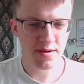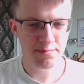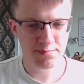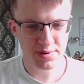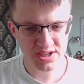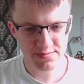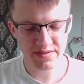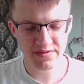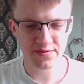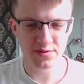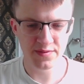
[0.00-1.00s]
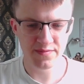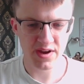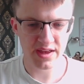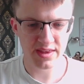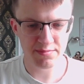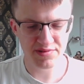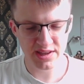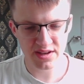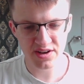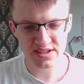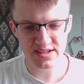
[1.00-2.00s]
bishop f4, and then bring the
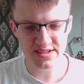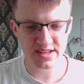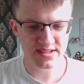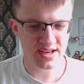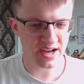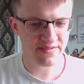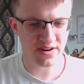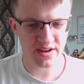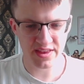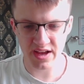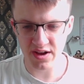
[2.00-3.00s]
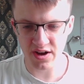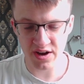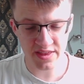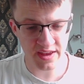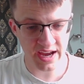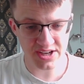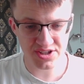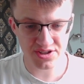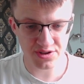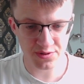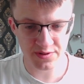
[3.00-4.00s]
knight into the attack via either
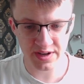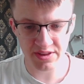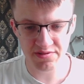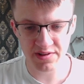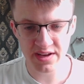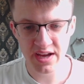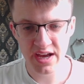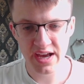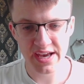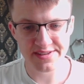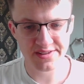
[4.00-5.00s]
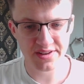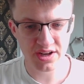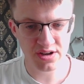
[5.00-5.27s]
h2 or e3. It's going to go